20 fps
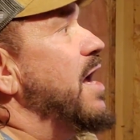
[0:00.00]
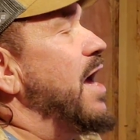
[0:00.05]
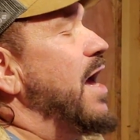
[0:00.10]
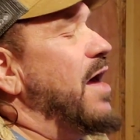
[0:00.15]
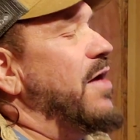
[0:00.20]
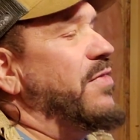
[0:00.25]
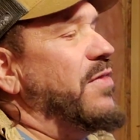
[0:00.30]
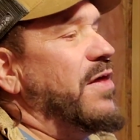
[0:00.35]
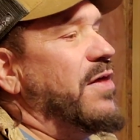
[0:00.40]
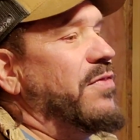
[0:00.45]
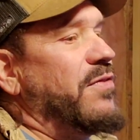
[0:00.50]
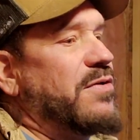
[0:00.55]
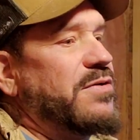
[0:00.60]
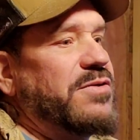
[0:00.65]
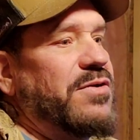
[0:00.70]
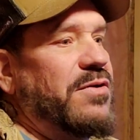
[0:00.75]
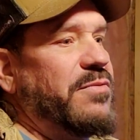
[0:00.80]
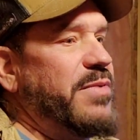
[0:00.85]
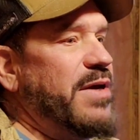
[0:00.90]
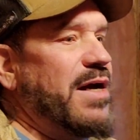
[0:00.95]
And then there's
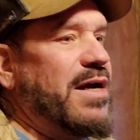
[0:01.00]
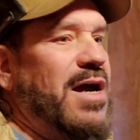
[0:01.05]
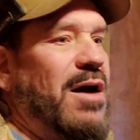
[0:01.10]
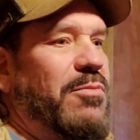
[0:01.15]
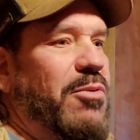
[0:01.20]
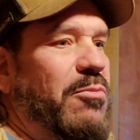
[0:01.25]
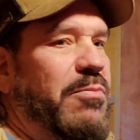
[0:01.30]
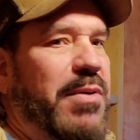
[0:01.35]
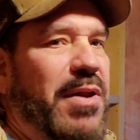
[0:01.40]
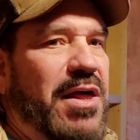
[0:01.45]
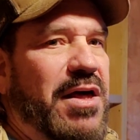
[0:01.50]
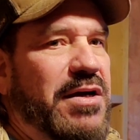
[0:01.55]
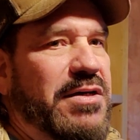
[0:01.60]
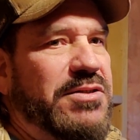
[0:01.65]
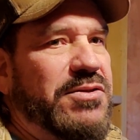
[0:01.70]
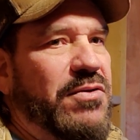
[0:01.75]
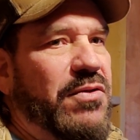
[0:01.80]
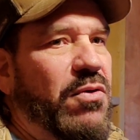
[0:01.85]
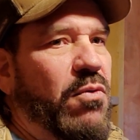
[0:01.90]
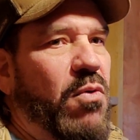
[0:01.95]
going to be a couple
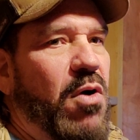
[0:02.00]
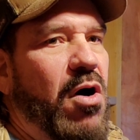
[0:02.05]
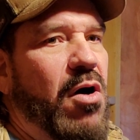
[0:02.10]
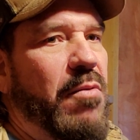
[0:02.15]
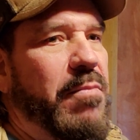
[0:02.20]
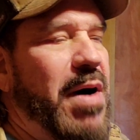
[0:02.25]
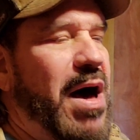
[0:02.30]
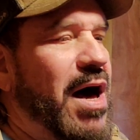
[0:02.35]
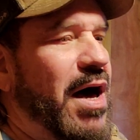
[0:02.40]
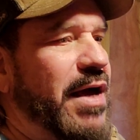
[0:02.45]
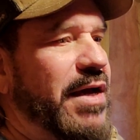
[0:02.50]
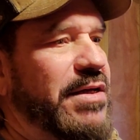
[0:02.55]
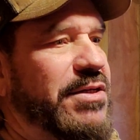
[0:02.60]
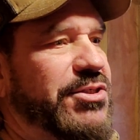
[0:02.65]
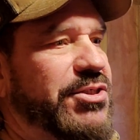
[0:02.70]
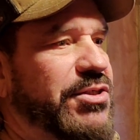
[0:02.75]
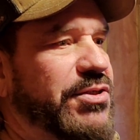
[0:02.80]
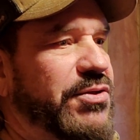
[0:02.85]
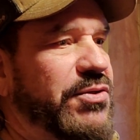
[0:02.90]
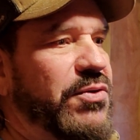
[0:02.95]
plugs on the wall behind
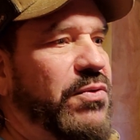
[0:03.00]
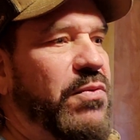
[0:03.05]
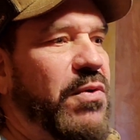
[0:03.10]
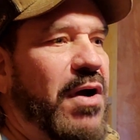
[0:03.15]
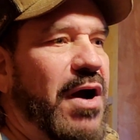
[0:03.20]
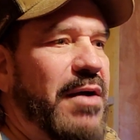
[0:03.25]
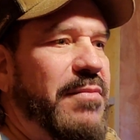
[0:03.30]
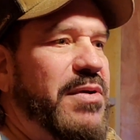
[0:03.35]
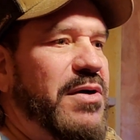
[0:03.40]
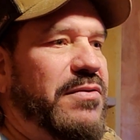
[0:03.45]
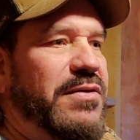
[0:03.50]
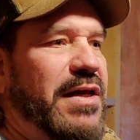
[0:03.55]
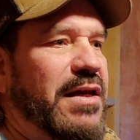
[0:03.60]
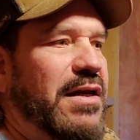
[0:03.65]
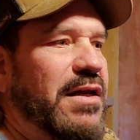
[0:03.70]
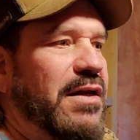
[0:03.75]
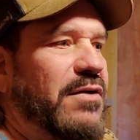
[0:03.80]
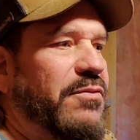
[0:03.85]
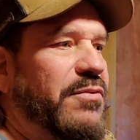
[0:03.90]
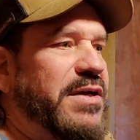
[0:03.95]
you where I built that
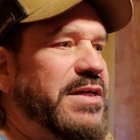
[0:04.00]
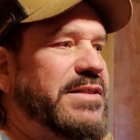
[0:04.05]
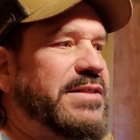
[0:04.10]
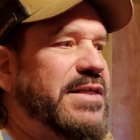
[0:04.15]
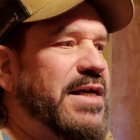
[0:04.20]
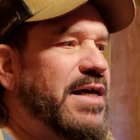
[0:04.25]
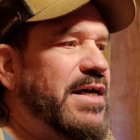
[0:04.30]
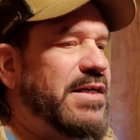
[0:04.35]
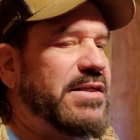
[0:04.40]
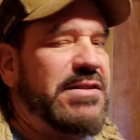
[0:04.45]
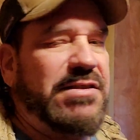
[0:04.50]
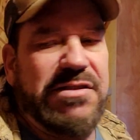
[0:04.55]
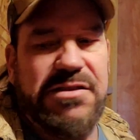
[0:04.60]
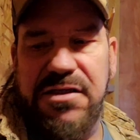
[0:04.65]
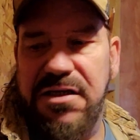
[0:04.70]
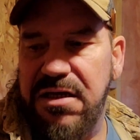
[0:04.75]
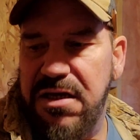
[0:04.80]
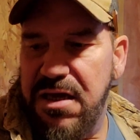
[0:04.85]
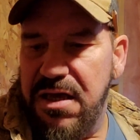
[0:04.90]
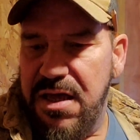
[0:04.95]
little recess.
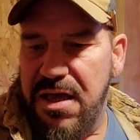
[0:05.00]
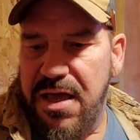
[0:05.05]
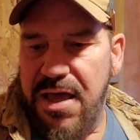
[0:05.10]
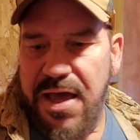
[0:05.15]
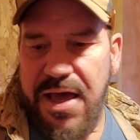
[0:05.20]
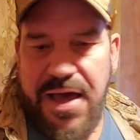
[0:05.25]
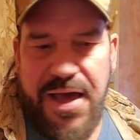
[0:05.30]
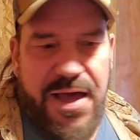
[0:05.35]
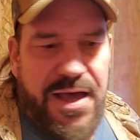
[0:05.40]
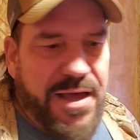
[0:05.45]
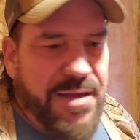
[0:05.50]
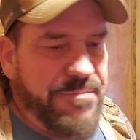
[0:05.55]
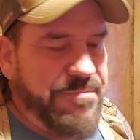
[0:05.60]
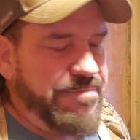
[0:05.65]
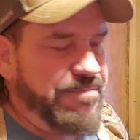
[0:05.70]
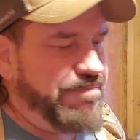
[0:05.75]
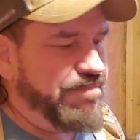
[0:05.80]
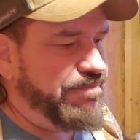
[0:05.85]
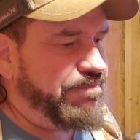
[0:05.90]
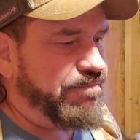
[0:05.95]

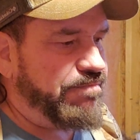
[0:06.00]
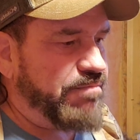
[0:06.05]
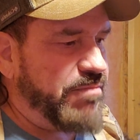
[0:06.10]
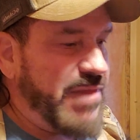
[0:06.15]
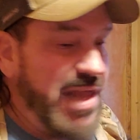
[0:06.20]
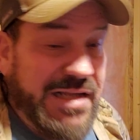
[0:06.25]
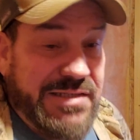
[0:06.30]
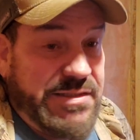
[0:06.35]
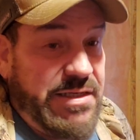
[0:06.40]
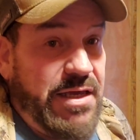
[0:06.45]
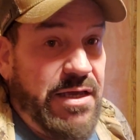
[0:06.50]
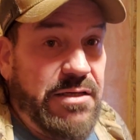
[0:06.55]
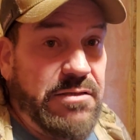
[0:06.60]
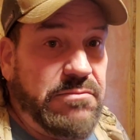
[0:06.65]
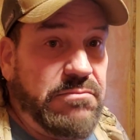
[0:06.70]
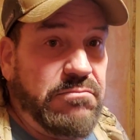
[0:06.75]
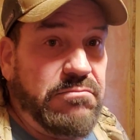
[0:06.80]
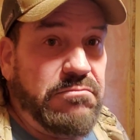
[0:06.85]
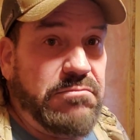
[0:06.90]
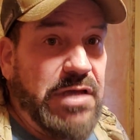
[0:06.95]
Um, that's it.
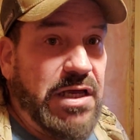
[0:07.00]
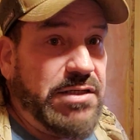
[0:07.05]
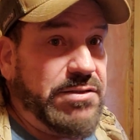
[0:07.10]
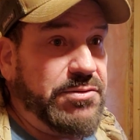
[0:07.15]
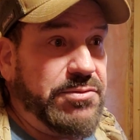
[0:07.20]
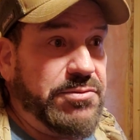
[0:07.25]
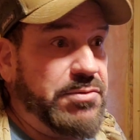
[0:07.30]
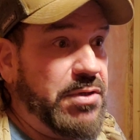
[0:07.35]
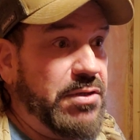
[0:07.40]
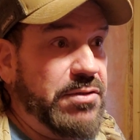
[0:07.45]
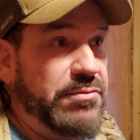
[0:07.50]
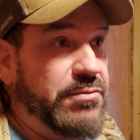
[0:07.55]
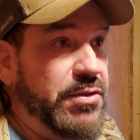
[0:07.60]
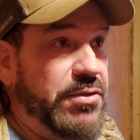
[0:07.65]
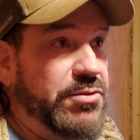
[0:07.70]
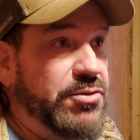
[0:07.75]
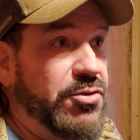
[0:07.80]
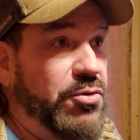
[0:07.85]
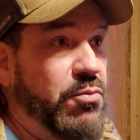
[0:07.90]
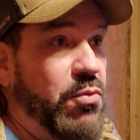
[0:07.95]
That's there.
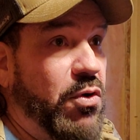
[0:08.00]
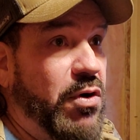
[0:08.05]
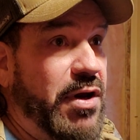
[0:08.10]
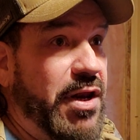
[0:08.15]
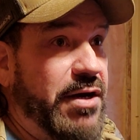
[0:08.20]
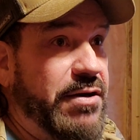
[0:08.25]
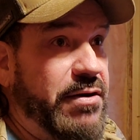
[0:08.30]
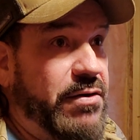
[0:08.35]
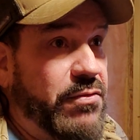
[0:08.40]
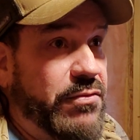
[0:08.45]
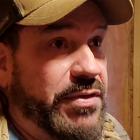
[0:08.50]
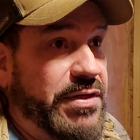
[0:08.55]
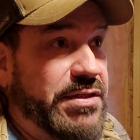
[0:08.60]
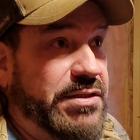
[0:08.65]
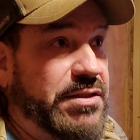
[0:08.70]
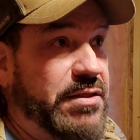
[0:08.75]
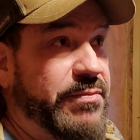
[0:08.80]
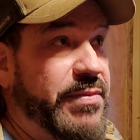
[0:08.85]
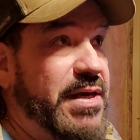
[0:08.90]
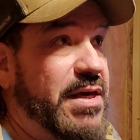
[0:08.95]
There's no more electrical
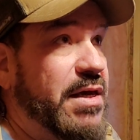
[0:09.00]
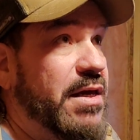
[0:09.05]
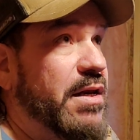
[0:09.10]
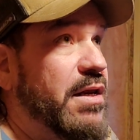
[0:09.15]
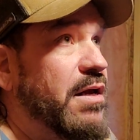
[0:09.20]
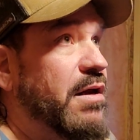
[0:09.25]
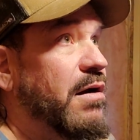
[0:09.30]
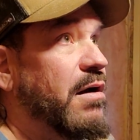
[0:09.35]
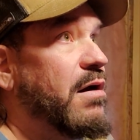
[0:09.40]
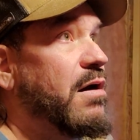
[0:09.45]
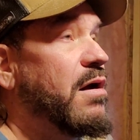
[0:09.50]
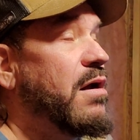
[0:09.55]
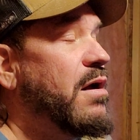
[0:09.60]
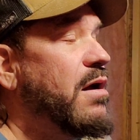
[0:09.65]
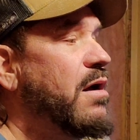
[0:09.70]
needs to be in here.